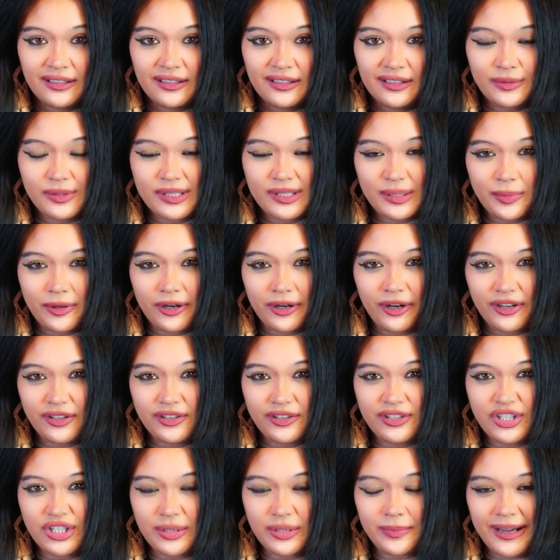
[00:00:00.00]
was
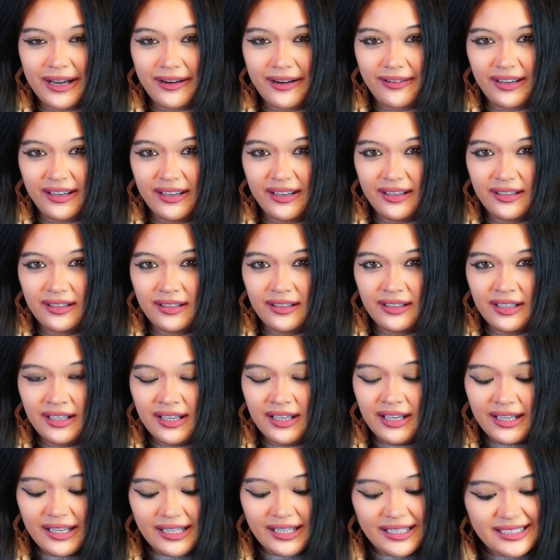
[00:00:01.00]
approached about it,
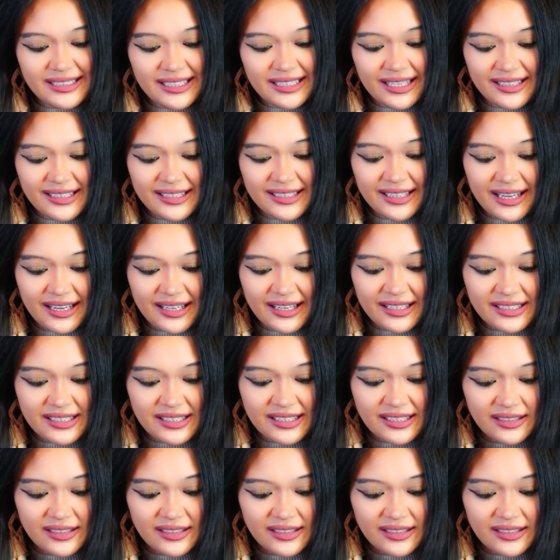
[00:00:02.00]
he said that